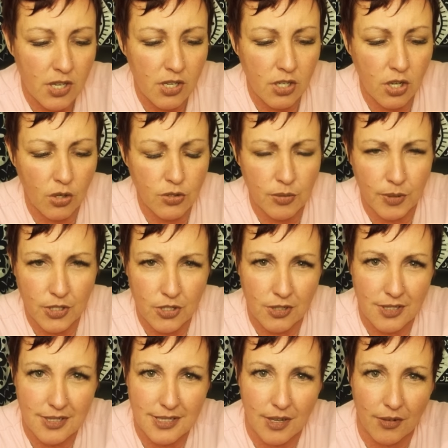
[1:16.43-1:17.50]
let me turn
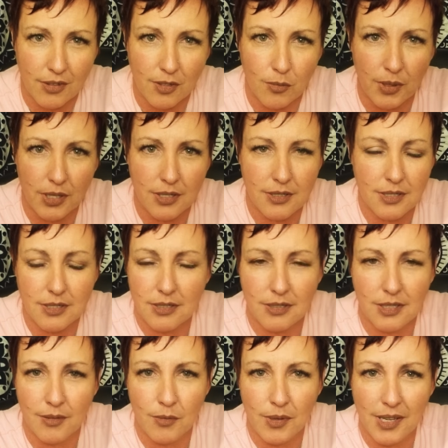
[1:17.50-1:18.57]
this down a little bit because it's
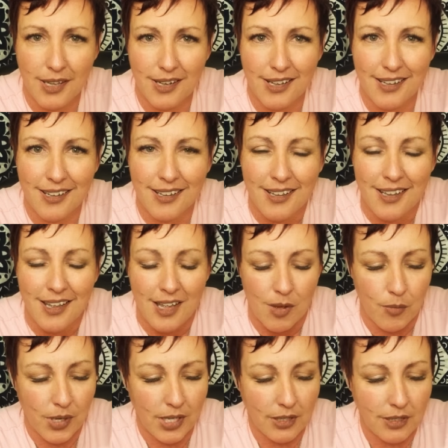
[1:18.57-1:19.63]
giving me a headache.
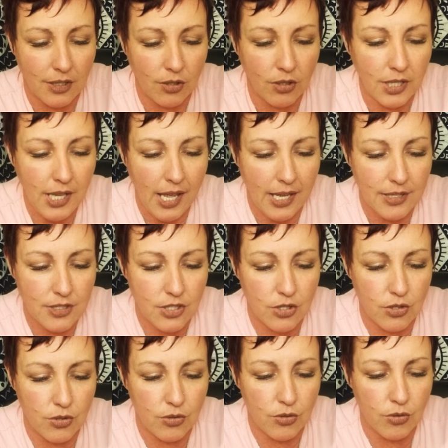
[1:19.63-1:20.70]
But I literally had
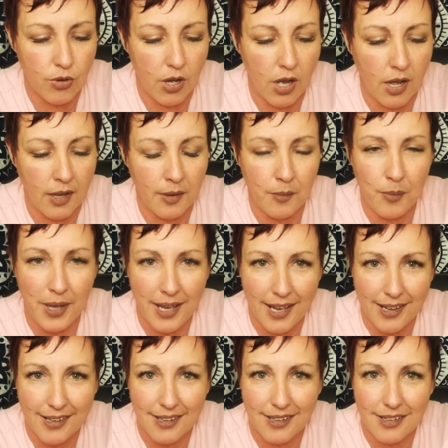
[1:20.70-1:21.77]
to
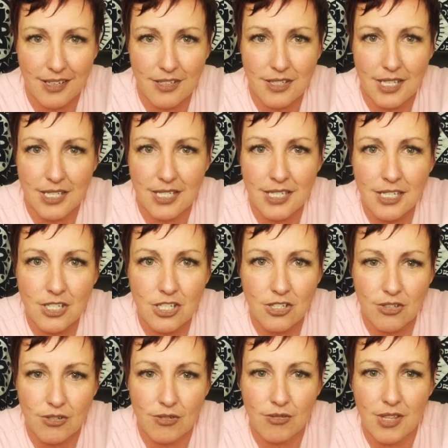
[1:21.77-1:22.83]
unpack it because they teach
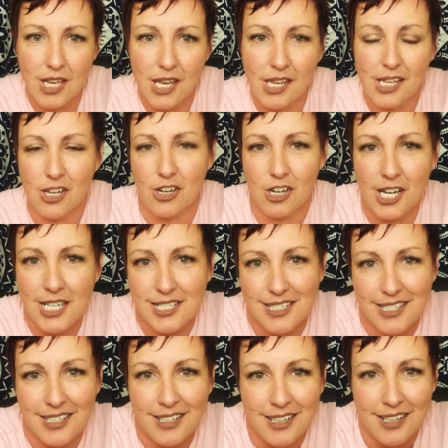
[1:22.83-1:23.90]
you that you're
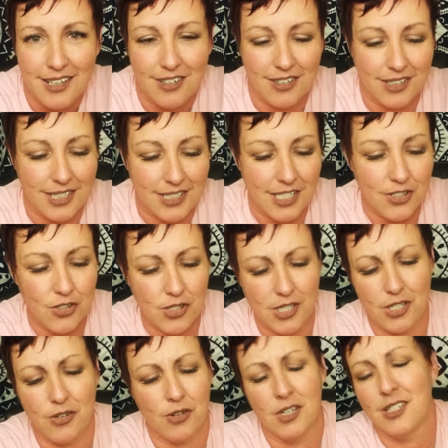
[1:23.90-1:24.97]
crazy, or they teach you that
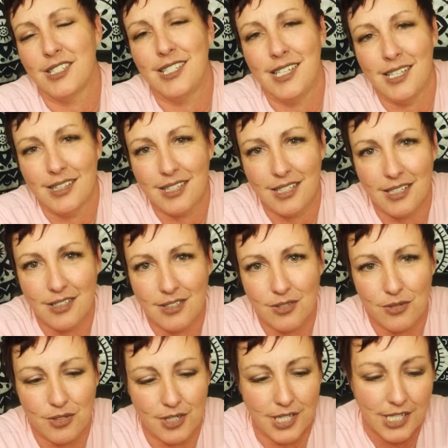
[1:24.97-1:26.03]
you aren't seeing things
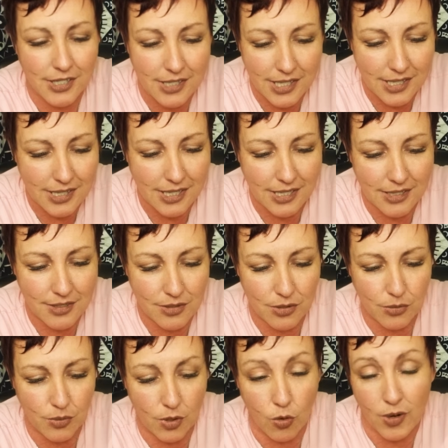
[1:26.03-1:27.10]
or hearing things,
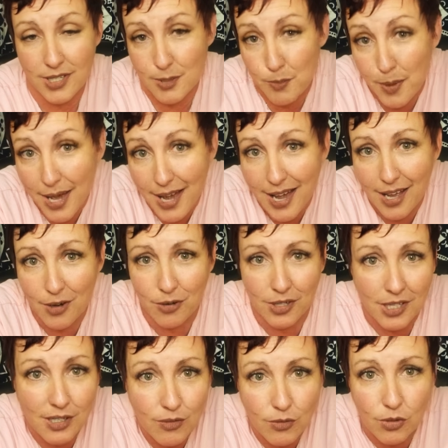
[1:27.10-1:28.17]
or it's bad or
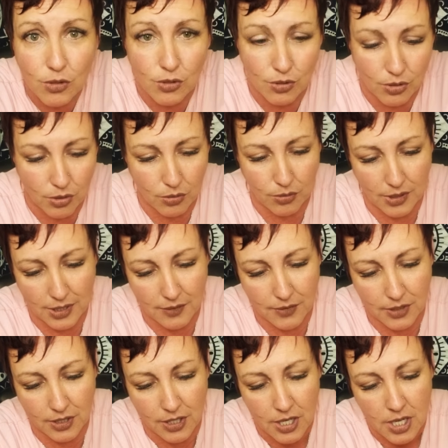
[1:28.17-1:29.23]
evil or
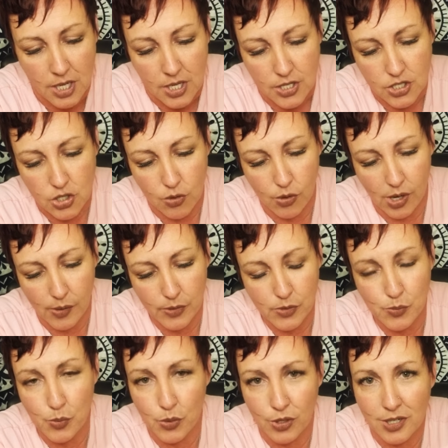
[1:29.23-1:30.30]
whatever. So I was
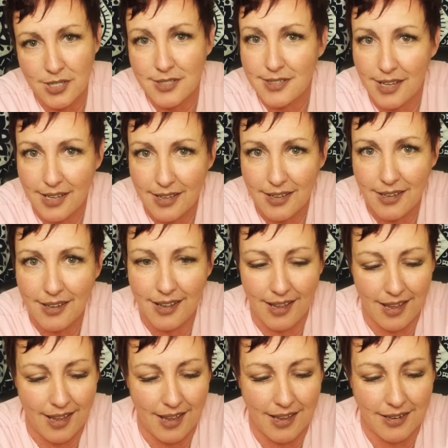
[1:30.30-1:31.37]
born a psychic
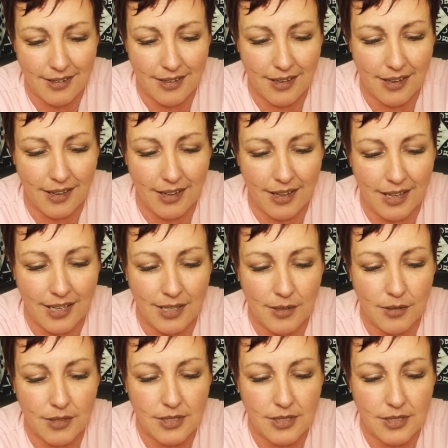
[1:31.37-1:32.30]
and I